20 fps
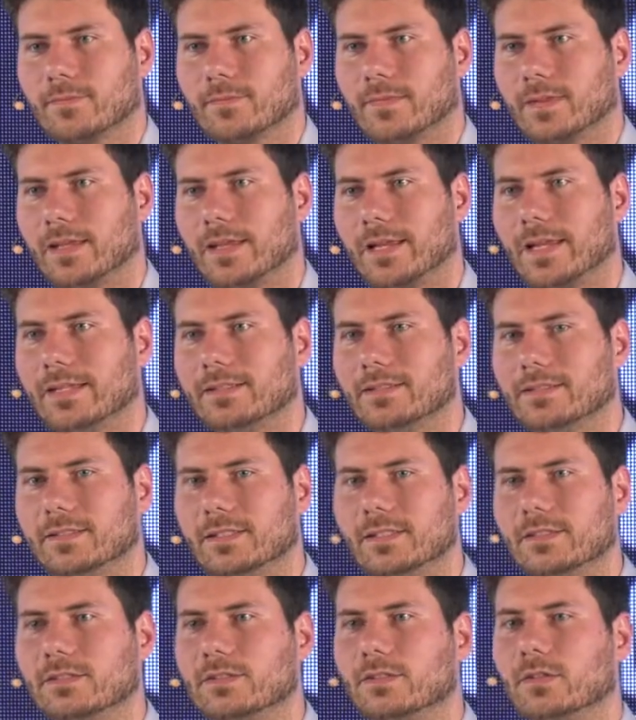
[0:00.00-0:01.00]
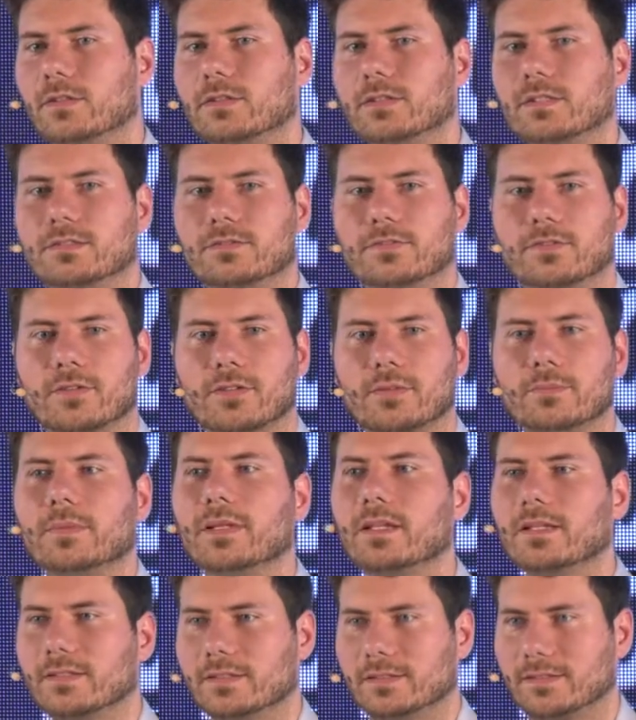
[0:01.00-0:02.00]
And he sold it for
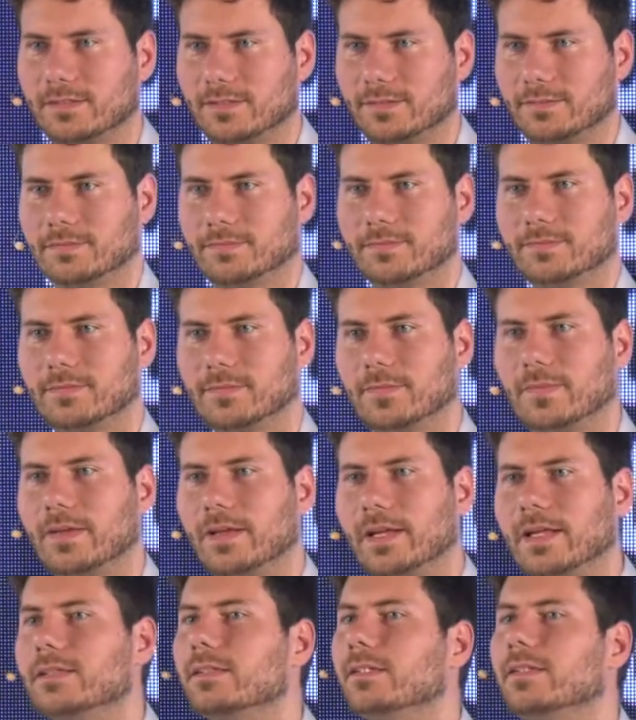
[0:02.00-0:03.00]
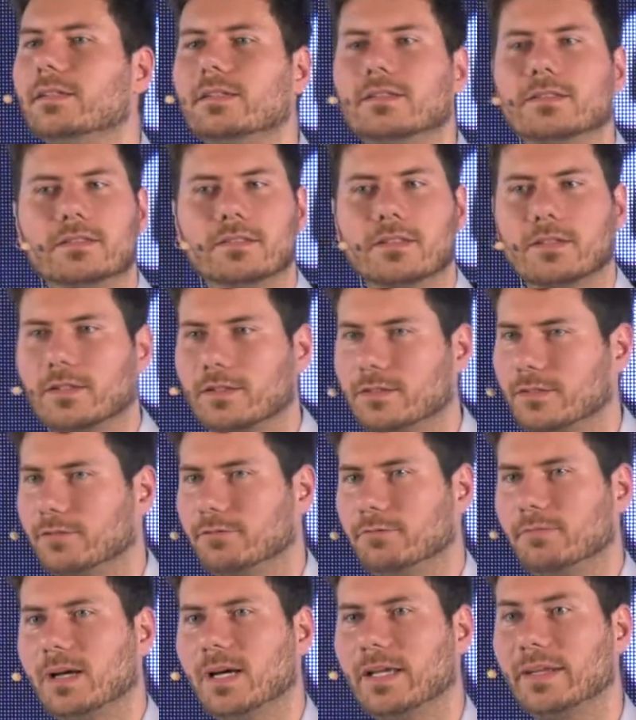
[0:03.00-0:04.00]
millions. And he earned a lot
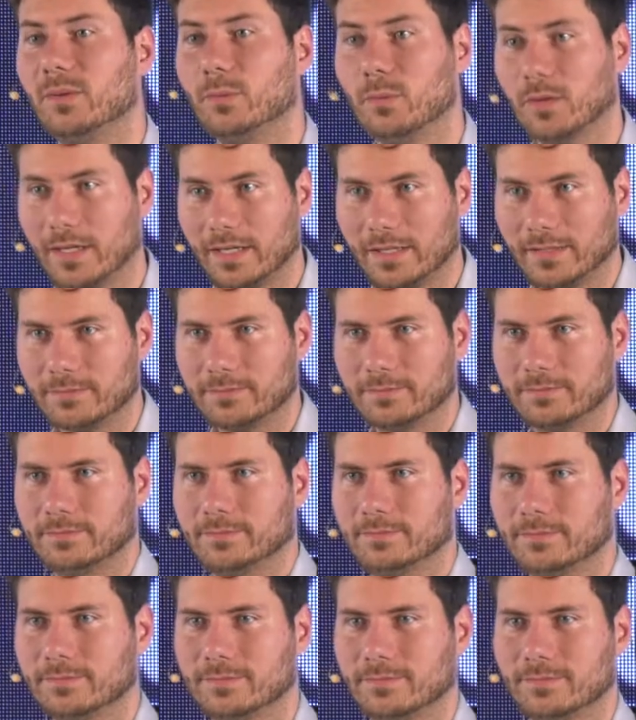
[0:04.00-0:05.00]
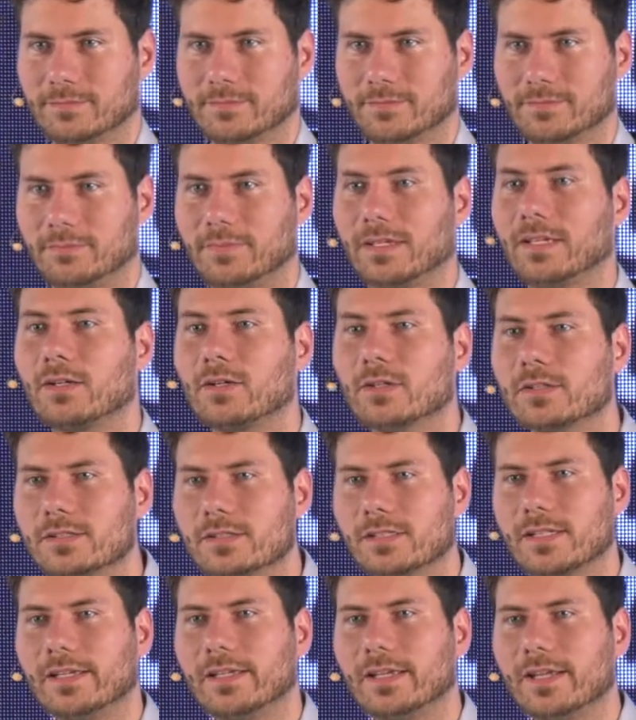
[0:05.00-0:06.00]
of money. Why? Because
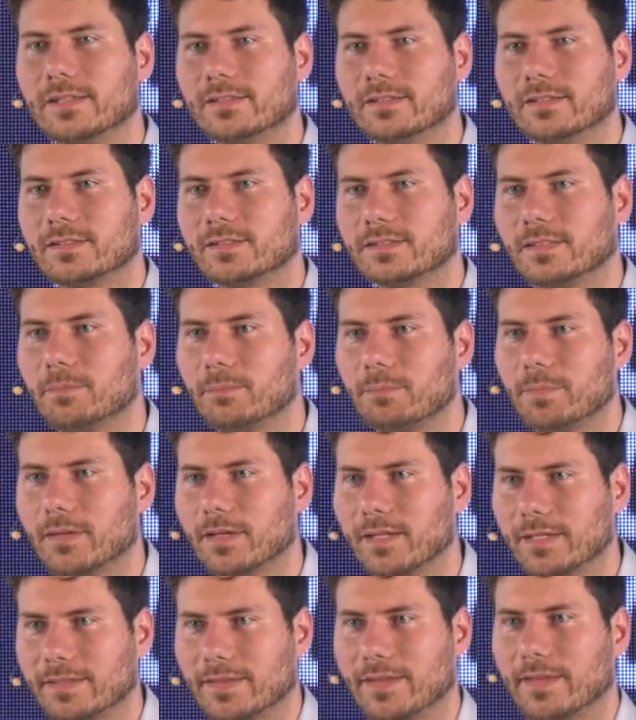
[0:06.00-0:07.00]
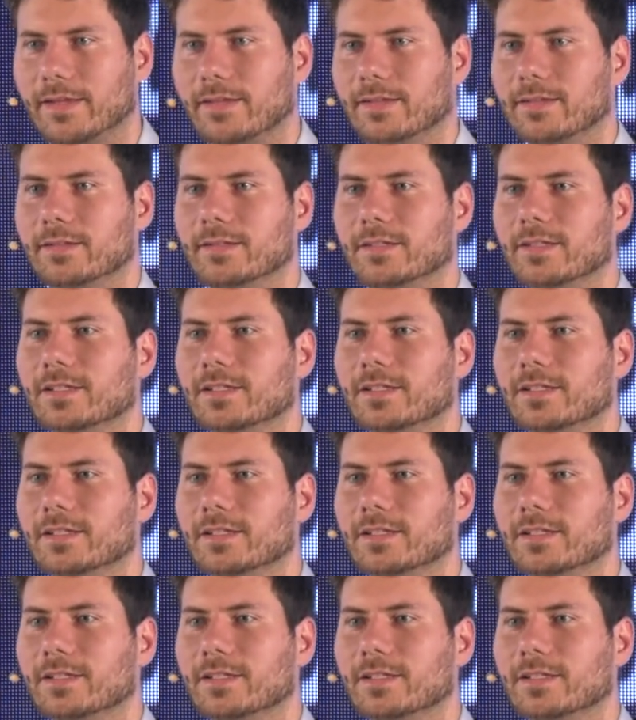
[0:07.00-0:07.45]
he had a simple idea.